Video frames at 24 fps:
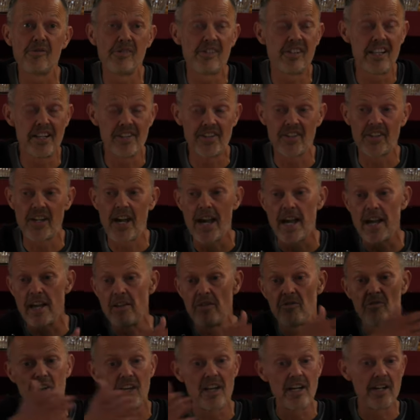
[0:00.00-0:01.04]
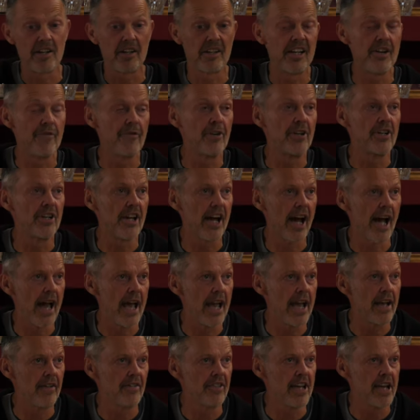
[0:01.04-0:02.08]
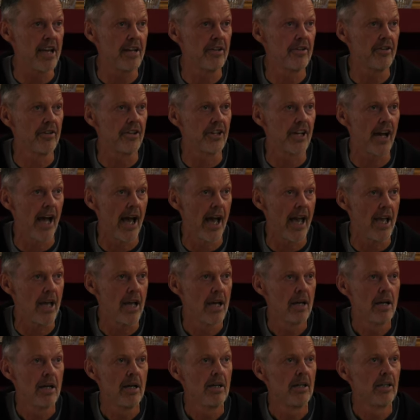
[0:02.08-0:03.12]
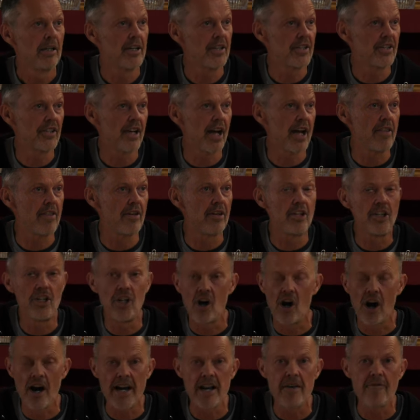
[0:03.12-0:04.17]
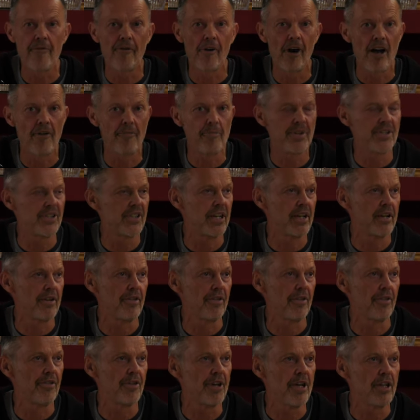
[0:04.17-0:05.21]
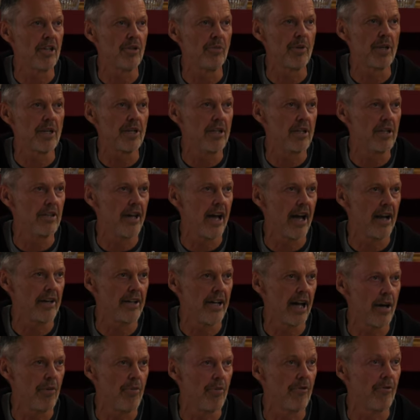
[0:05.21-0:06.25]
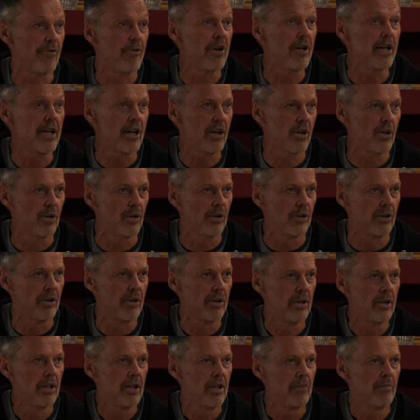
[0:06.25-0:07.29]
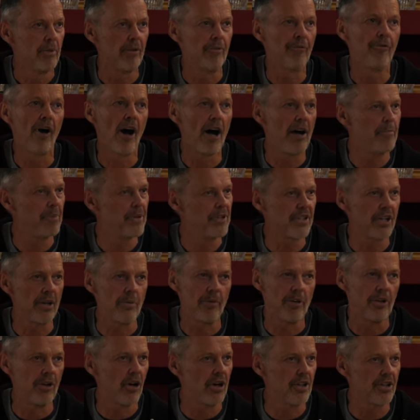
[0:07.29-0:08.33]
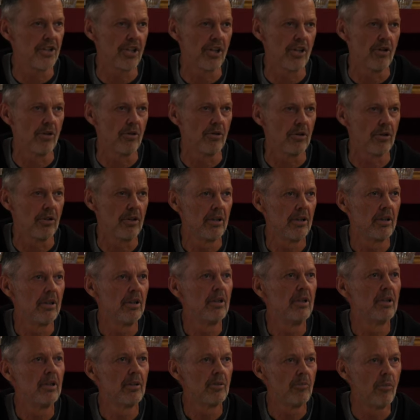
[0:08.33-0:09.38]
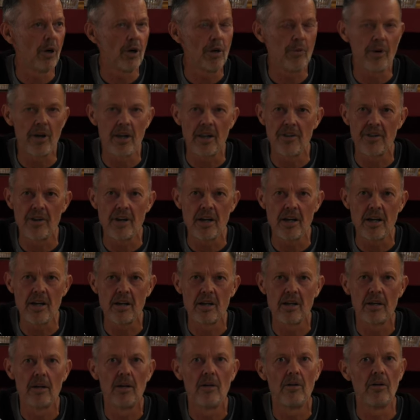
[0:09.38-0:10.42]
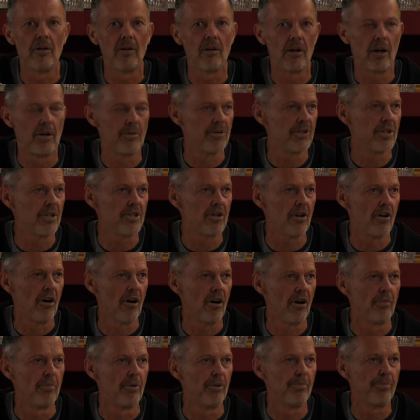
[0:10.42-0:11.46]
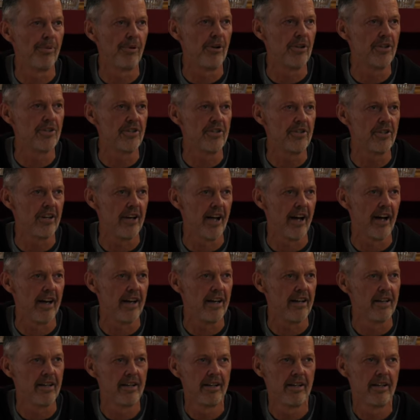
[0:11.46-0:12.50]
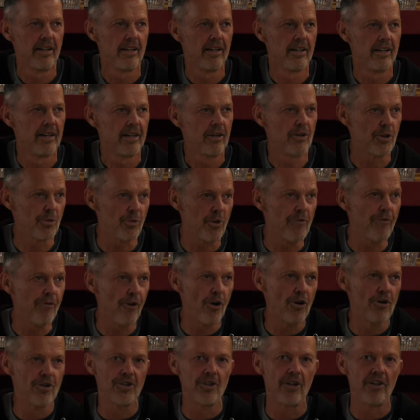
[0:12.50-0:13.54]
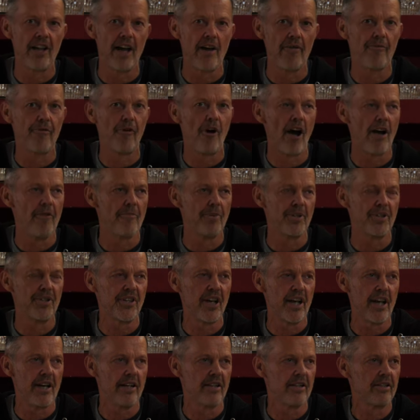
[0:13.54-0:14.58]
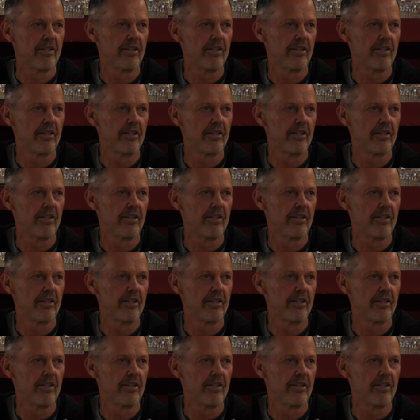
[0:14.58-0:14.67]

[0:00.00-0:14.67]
let's say in, in a given day, at the end of the day, let's say that 95% of the things we did that day were really good, but 5% were not so good. What do we think? Oh, I'm such a horrible person today. Because we focus on that 5%.